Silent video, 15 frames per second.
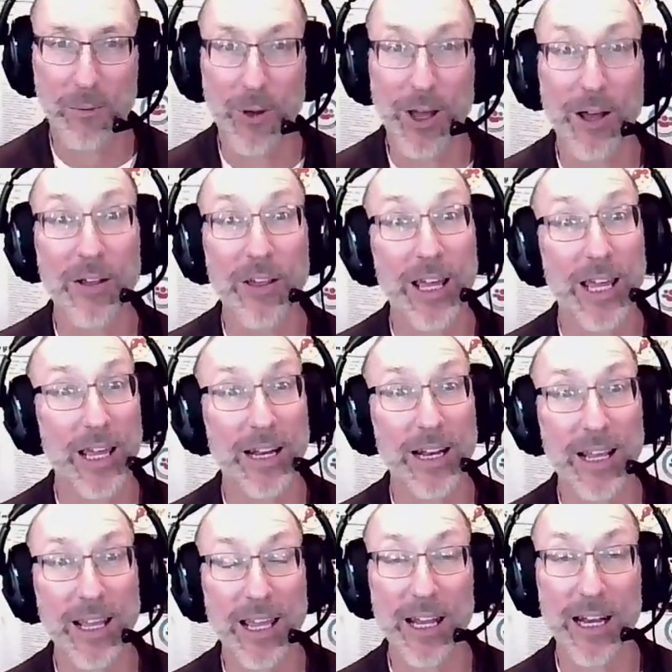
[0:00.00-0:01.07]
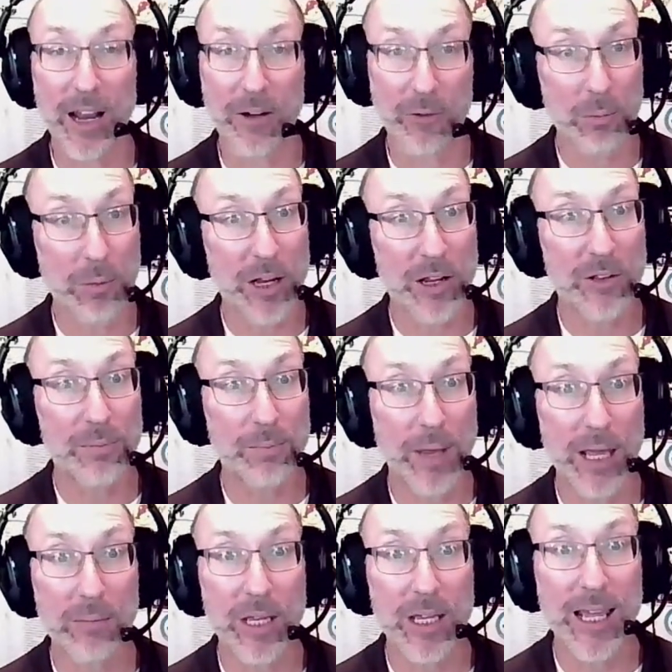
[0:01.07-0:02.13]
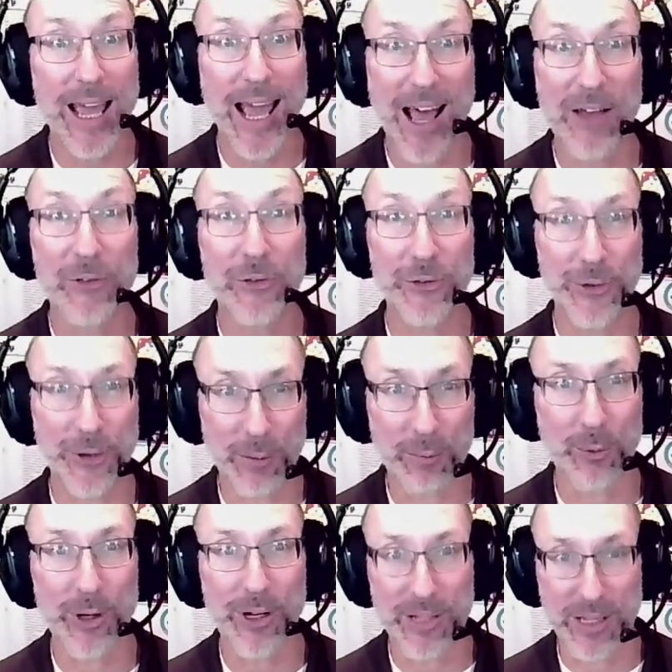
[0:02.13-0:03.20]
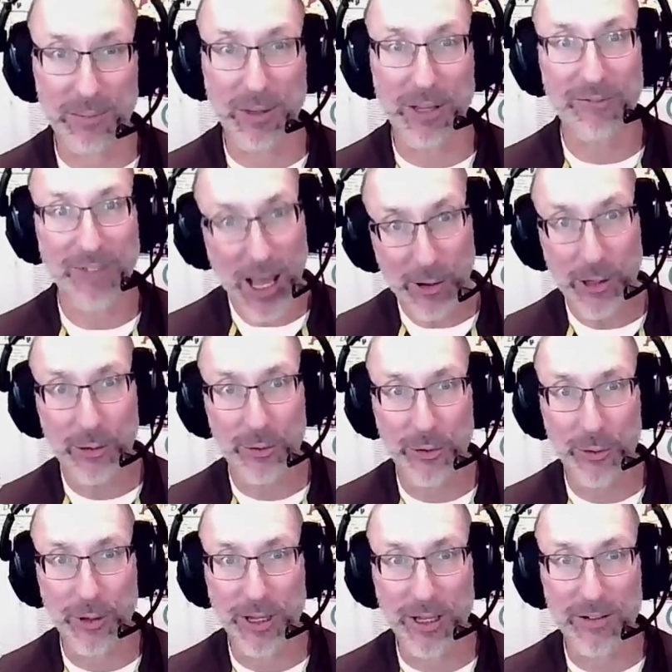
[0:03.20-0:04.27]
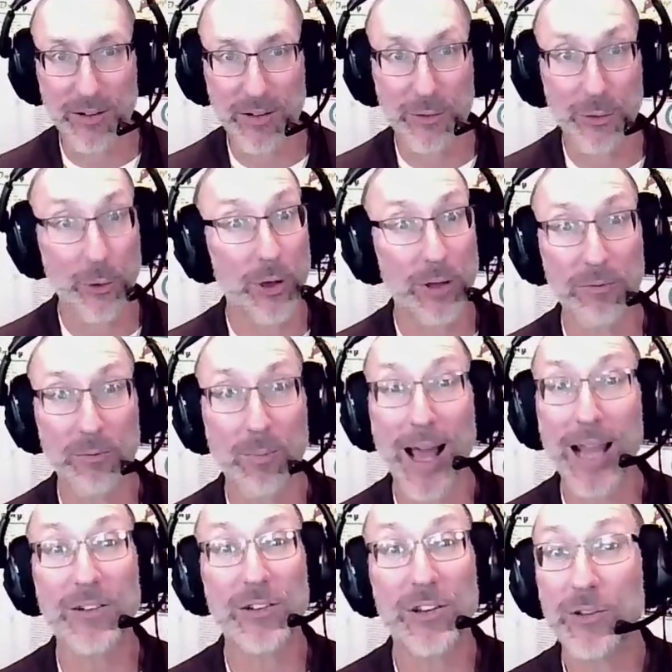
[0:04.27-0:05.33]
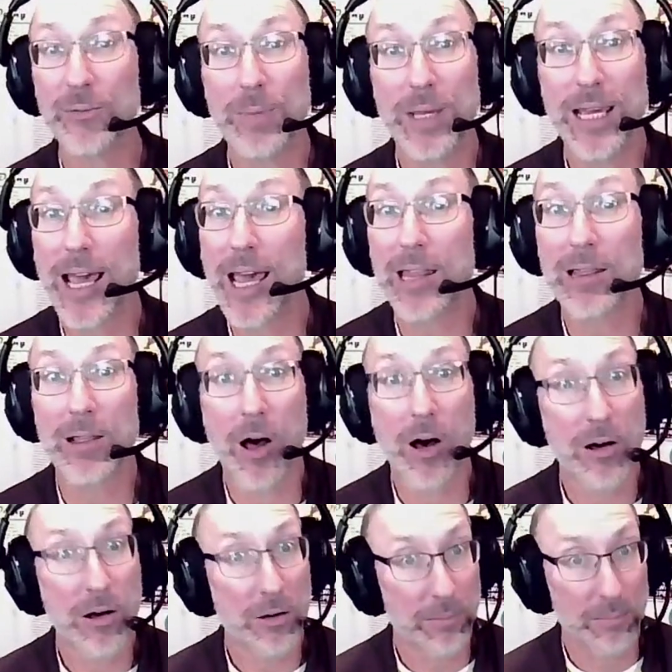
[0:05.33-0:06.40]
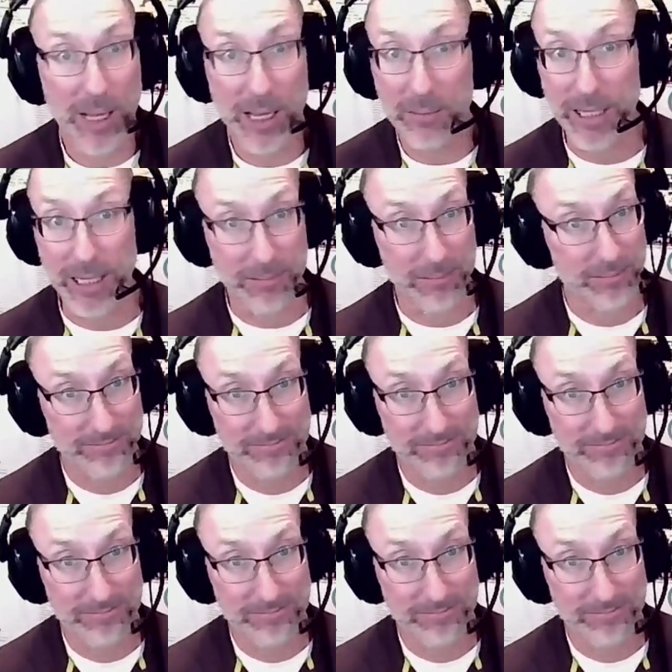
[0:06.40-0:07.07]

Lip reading: Well, and everybody's baby has some redeeming value to it. So it might just be a long baby.